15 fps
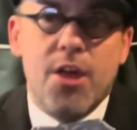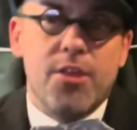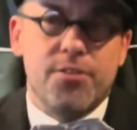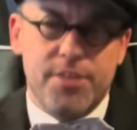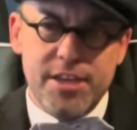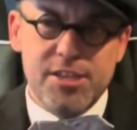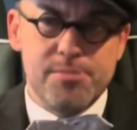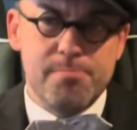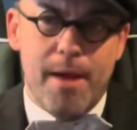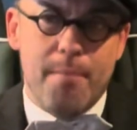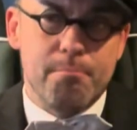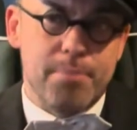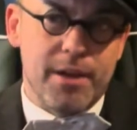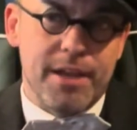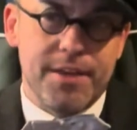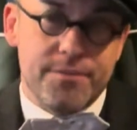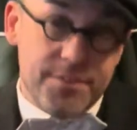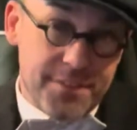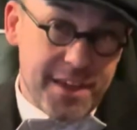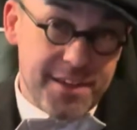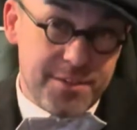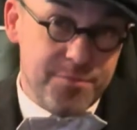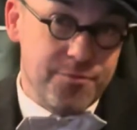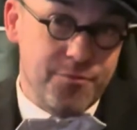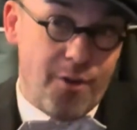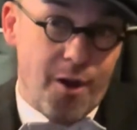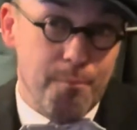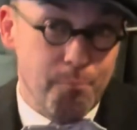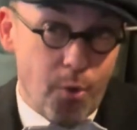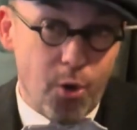These men believe that they can
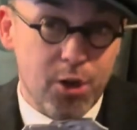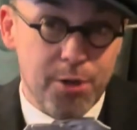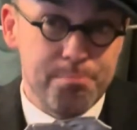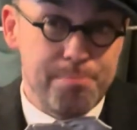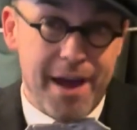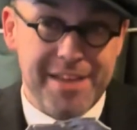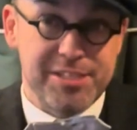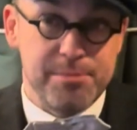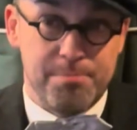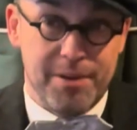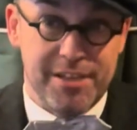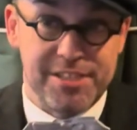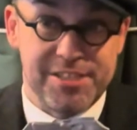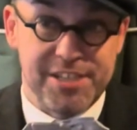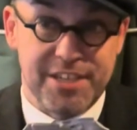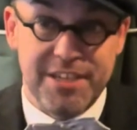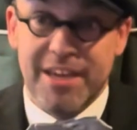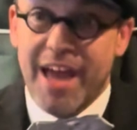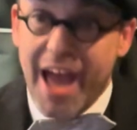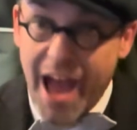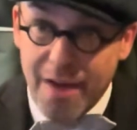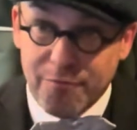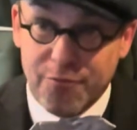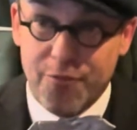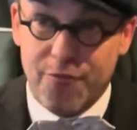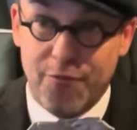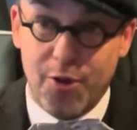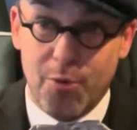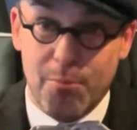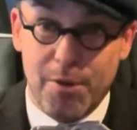find more compatibility and
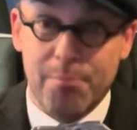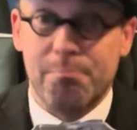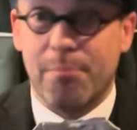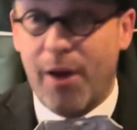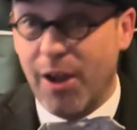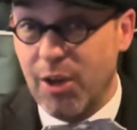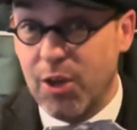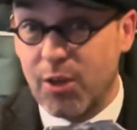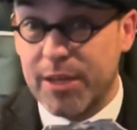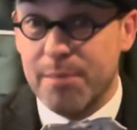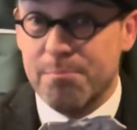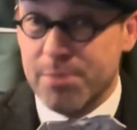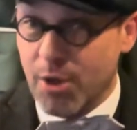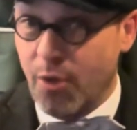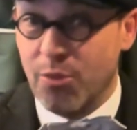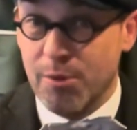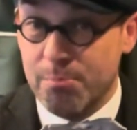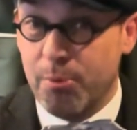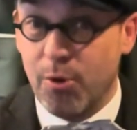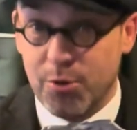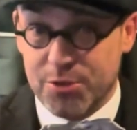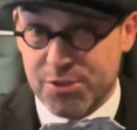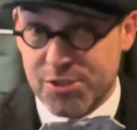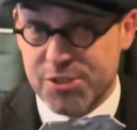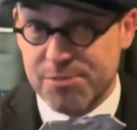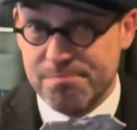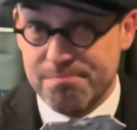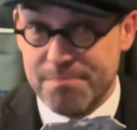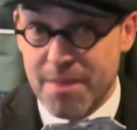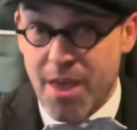fulfillment by looking beyond the borders.
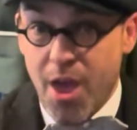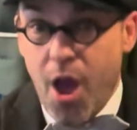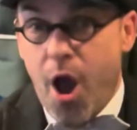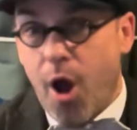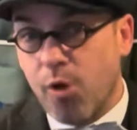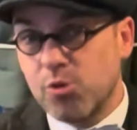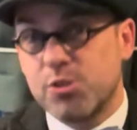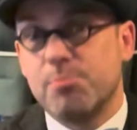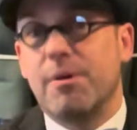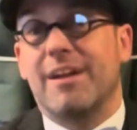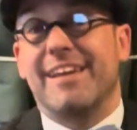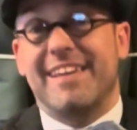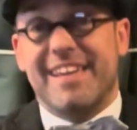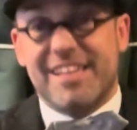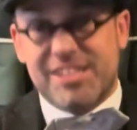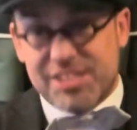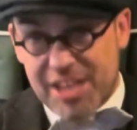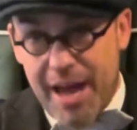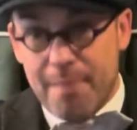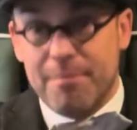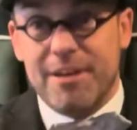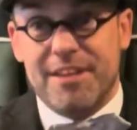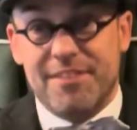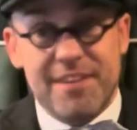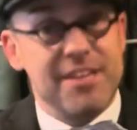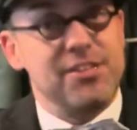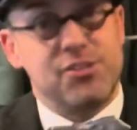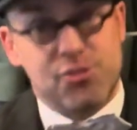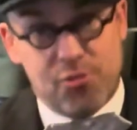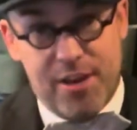Ultimately, examining
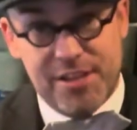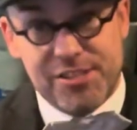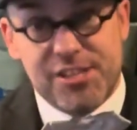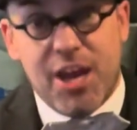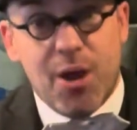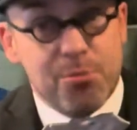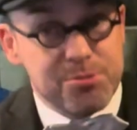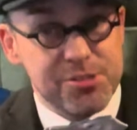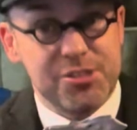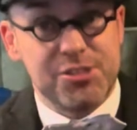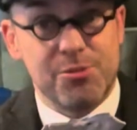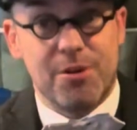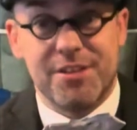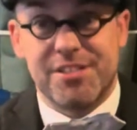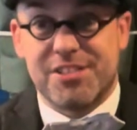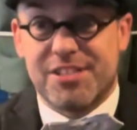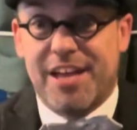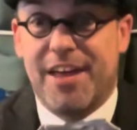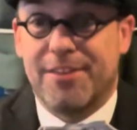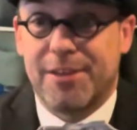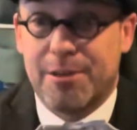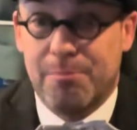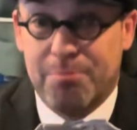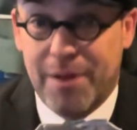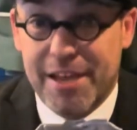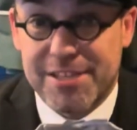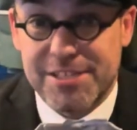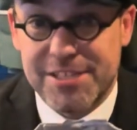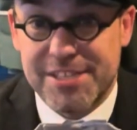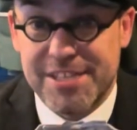these trends helps us to understand the
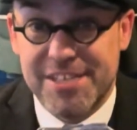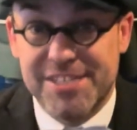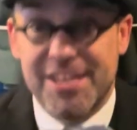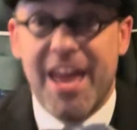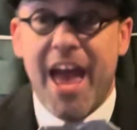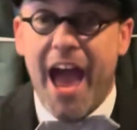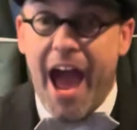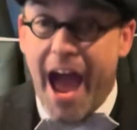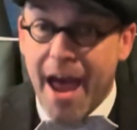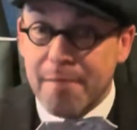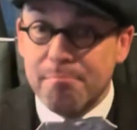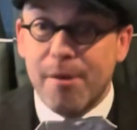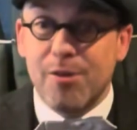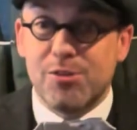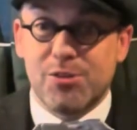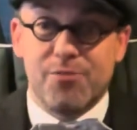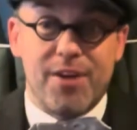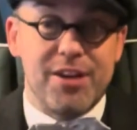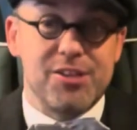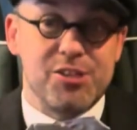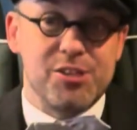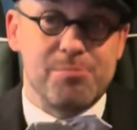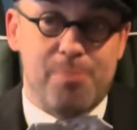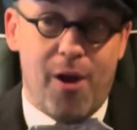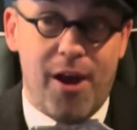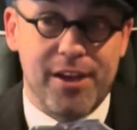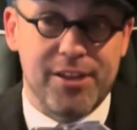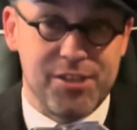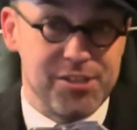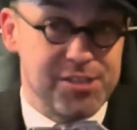complexities and motivations
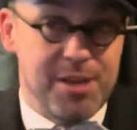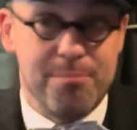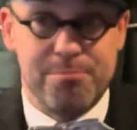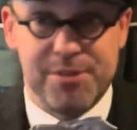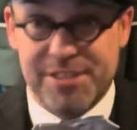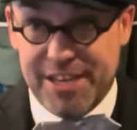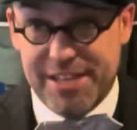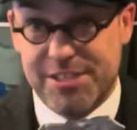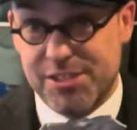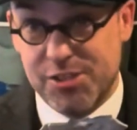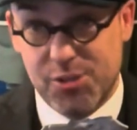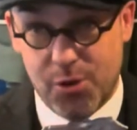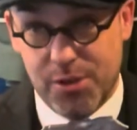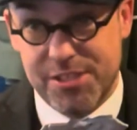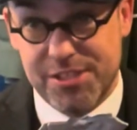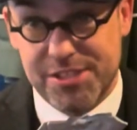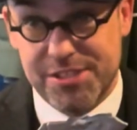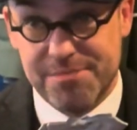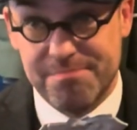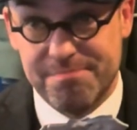behind contemporary dating choices.